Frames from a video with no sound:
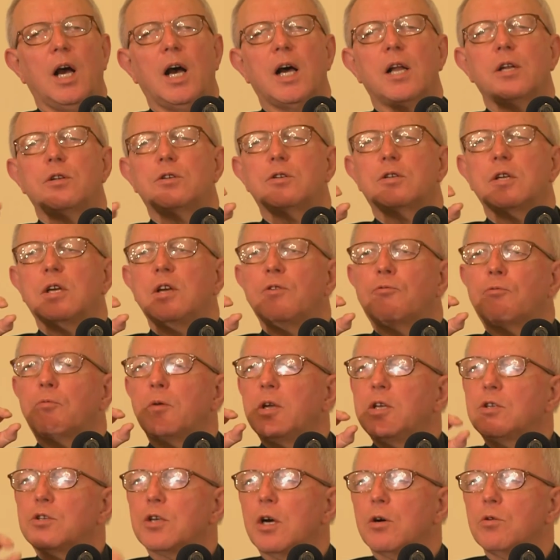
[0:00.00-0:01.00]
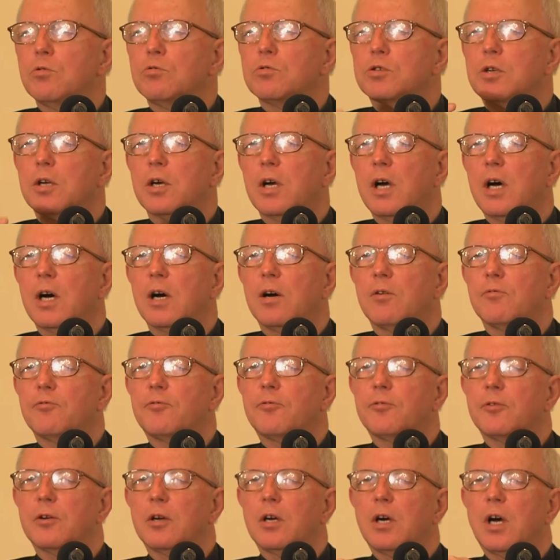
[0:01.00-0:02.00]
And if we don't
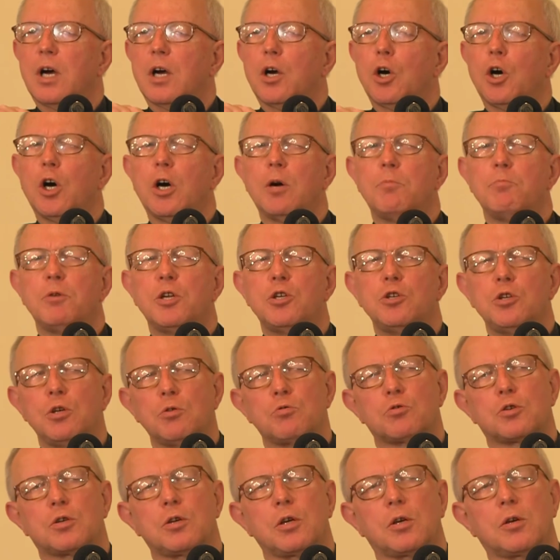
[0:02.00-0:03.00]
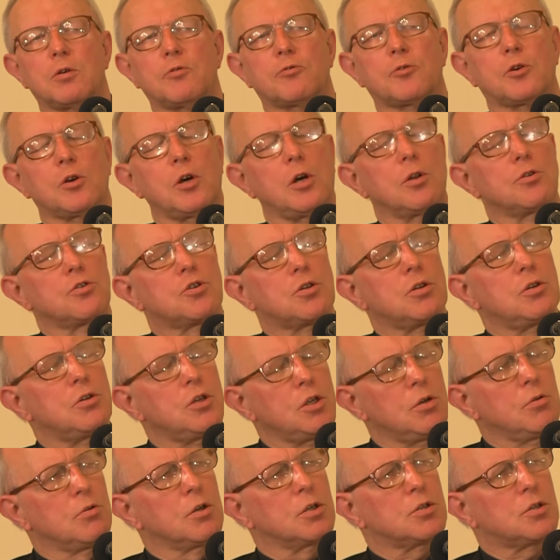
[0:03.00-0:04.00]
have a hermeneutic of
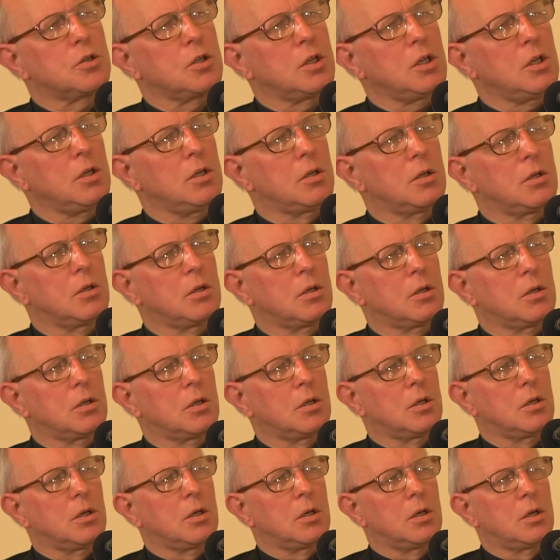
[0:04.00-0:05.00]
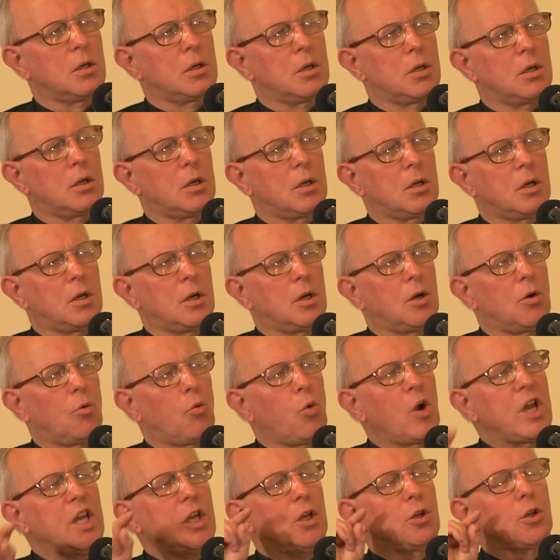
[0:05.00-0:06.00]
continuity,
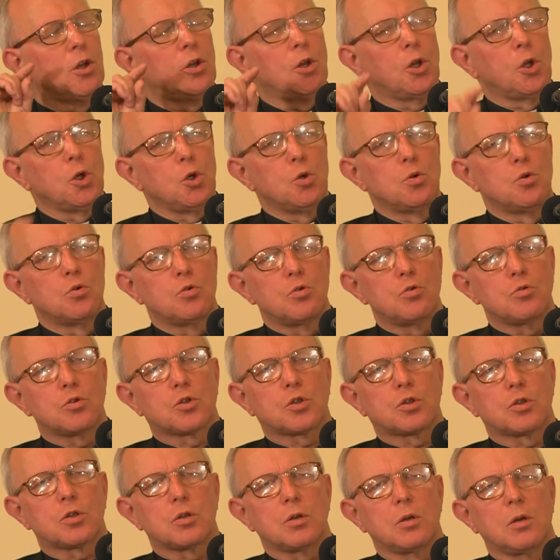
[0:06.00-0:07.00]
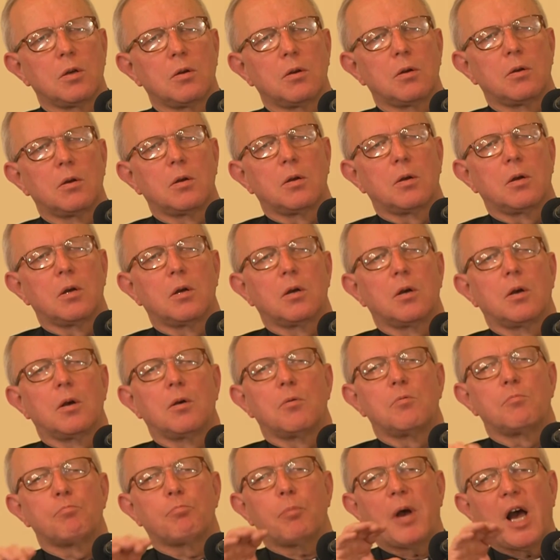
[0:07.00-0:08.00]
we lose
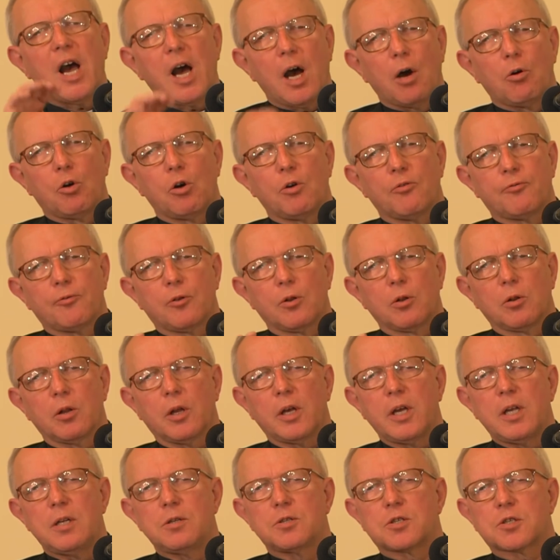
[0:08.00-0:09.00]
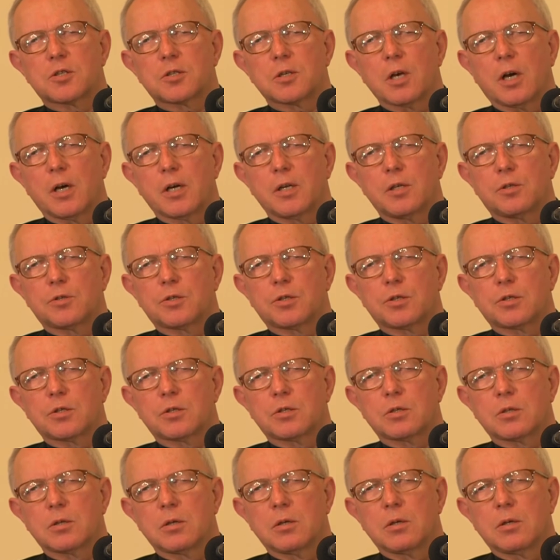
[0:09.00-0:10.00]
powerful
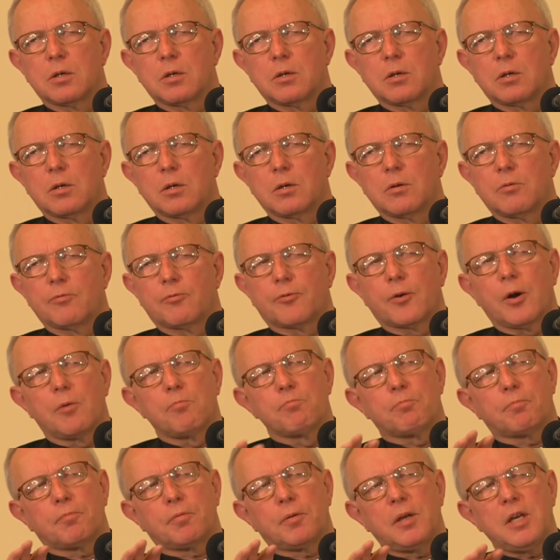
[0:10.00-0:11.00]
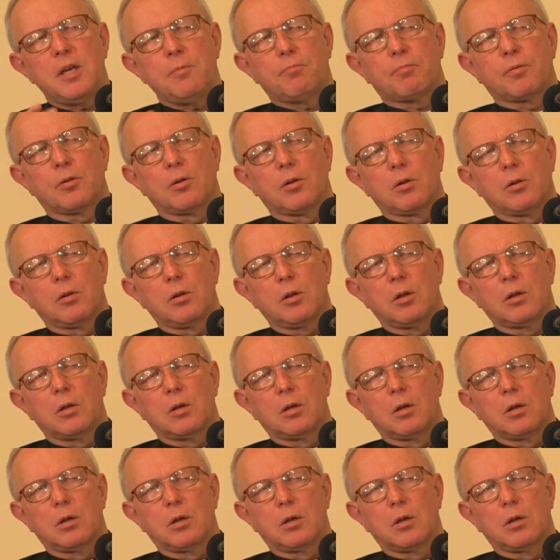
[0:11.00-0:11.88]
insights from people